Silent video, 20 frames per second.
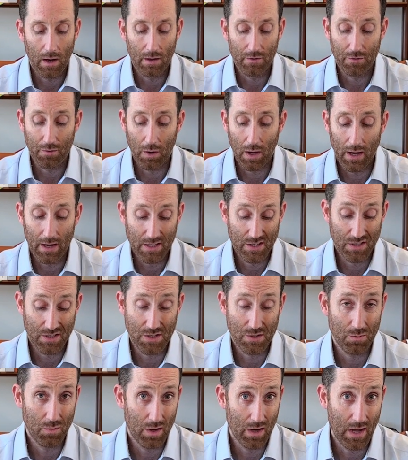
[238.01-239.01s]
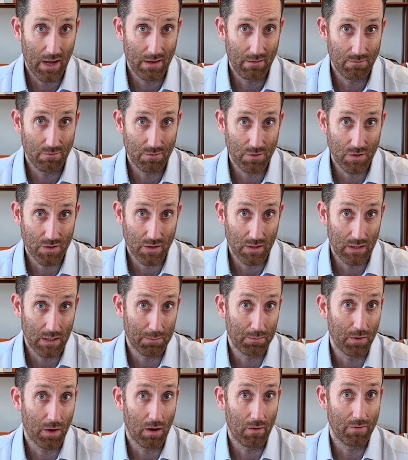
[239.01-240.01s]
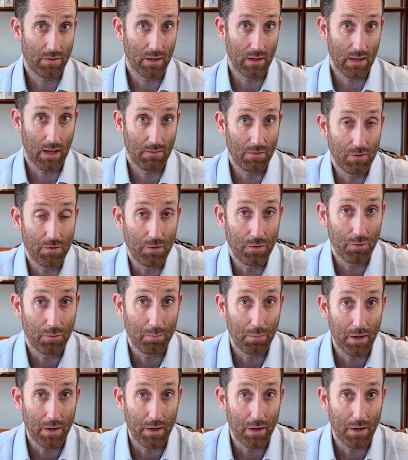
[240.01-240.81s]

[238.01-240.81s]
So I actually just went ahead and just clipped off the 11-tooth